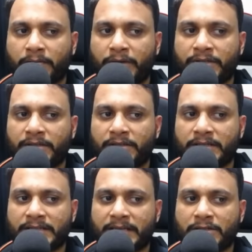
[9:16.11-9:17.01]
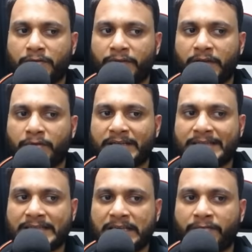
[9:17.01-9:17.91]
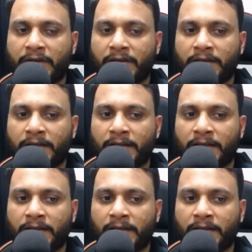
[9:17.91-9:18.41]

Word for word: but here the size of A1 is even.